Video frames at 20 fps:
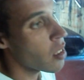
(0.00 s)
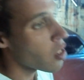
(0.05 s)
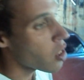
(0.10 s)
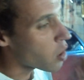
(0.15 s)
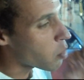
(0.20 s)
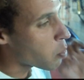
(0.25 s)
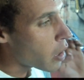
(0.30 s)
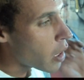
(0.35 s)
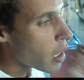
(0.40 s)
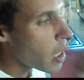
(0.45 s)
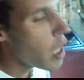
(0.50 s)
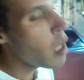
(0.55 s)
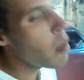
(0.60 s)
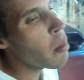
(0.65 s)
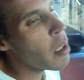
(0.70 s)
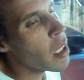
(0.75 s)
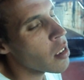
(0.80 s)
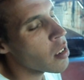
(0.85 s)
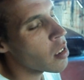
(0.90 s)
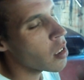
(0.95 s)
There's been
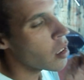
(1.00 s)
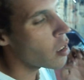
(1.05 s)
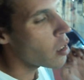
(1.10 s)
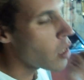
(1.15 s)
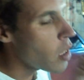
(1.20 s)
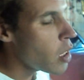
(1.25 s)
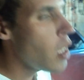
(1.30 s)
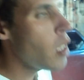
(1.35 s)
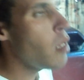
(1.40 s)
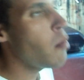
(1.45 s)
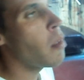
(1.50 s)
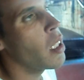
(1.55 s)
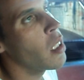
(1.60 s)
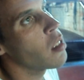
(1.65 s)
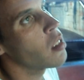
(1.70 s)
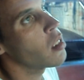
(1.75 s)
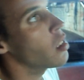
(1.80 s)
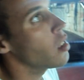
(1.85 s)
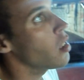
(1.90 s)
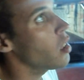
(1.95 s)
emails and
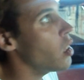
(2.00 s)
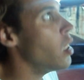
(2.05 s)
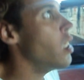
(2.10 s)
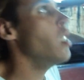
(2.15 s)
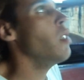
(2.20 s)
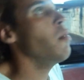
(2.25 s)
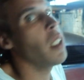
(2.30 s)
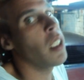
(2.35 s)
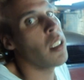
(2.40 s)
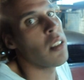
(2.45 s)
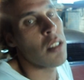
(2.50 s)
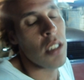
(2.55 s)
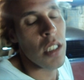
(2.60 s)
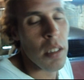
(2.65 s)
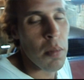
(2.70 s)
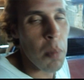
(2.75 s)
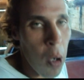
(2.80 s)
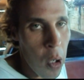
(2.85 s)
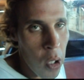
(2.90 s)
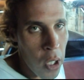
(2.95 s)
emails and emails
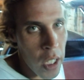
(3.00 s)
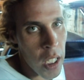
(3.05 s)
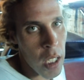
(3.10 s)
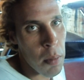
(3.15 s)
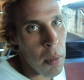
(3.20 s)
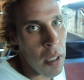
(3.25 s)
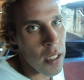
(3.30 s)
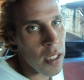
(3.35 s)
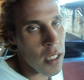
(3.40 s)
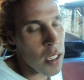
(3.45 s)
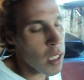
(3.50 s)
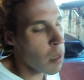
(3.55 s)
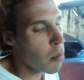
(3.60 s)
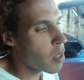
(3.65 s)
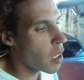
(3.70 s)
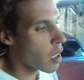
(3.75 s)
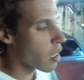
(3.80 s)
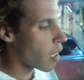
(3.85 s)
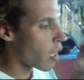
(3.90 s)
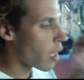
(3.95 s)
just pouring in about this
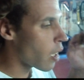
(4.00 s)
subject.